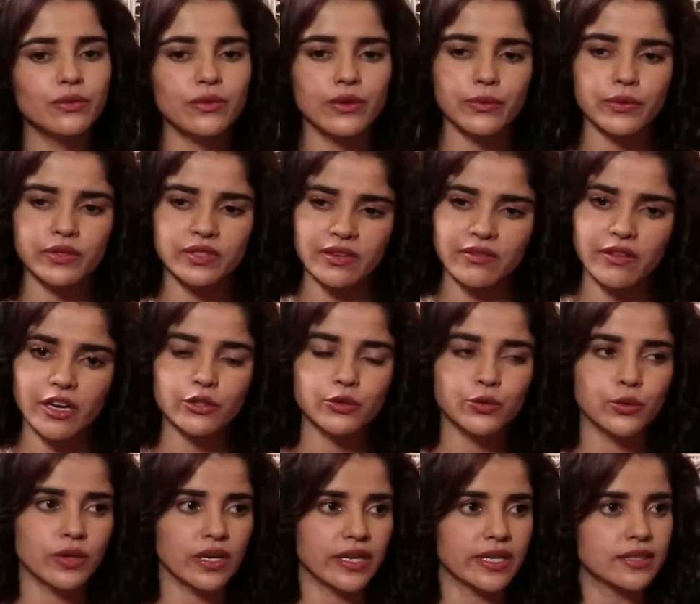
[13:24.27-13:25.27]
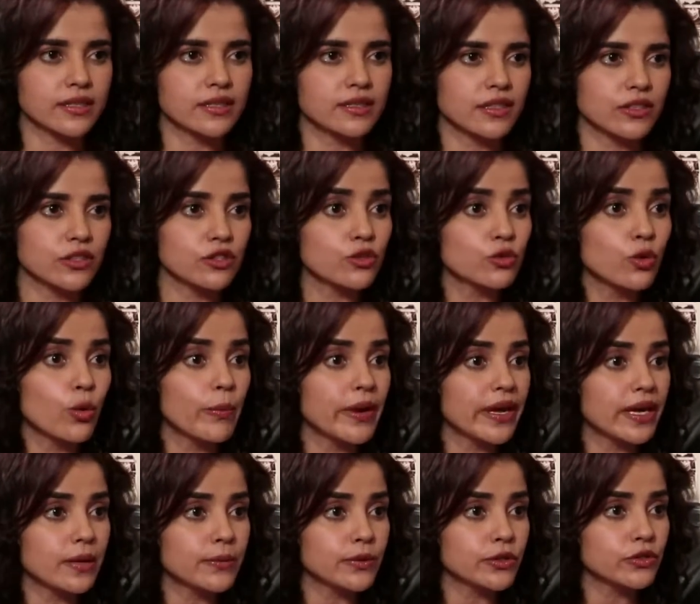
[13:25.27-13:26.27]
we wear salwar suit like this there is no
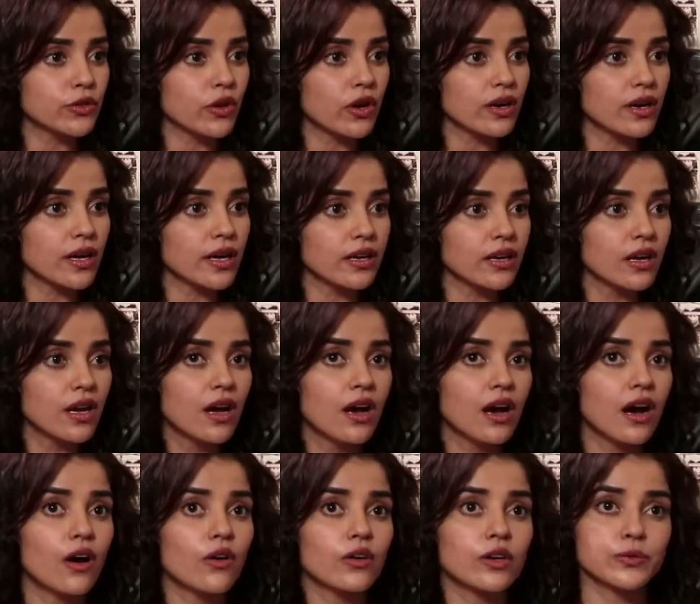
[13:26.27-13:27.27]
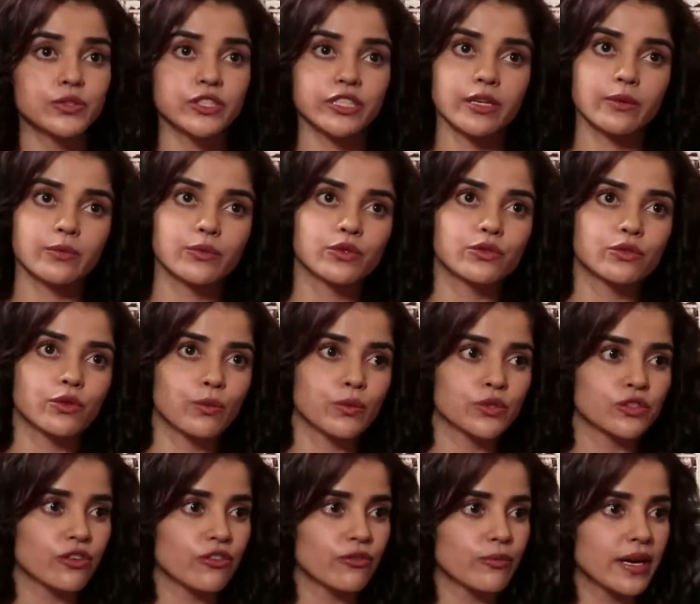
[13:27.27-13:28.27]
makeup it's not like how come she can put so
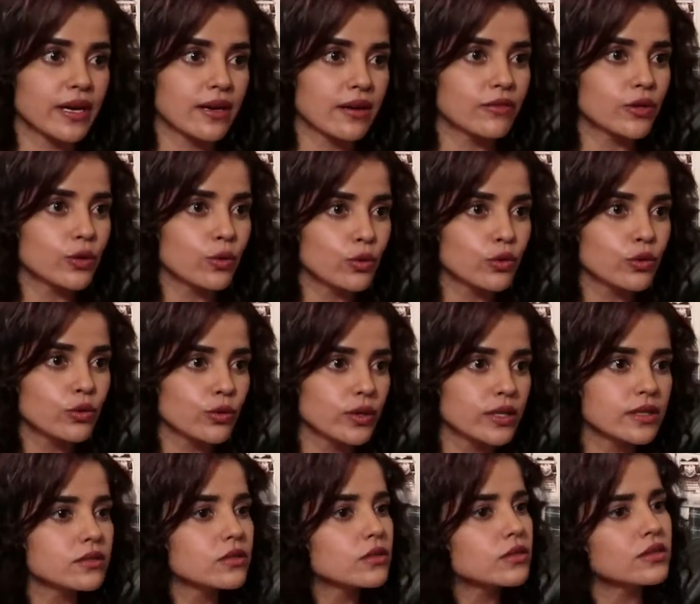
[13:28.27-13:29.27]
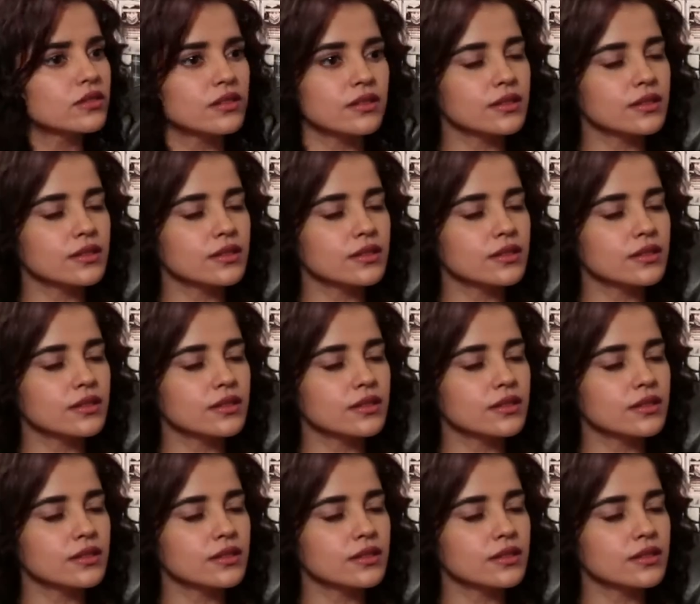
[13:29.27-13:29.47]
much of makeup we don't do it so